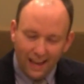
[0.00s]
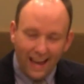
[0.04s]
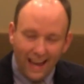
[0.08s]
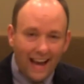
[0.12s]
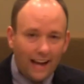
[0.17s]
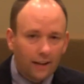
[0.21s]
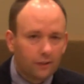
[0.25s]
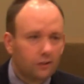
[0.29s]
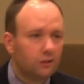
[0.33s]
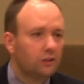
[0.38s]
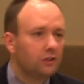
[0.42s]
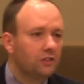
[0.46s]

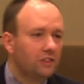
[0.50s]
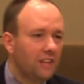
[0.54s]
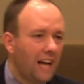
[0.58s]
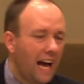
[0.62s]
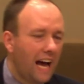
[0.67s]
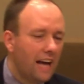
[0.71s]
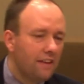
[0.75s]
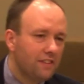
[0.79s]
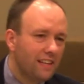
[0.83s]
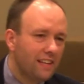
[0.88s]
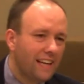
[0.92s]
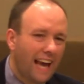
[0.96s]

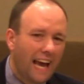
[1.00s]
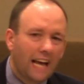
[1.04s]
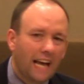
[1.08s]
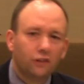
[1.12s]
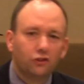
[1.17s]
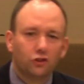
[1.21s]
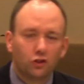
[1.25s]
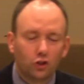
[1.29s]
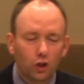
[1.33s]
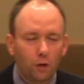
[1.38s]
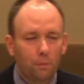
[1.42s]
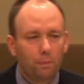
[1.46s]
exercising a
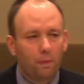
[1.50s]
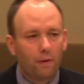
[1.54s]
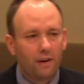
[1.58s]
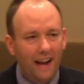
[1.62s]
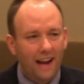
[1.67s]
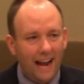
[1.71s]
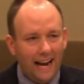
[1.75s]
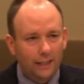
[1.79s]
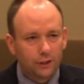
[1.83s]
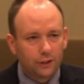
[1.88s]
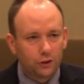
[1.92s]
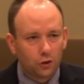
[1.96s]

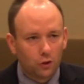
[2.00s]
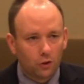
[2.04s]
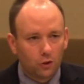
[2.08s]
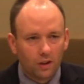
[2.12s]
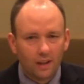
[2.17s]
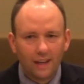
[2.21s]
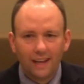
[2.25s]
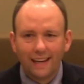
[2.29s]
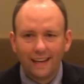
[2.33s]
supernatural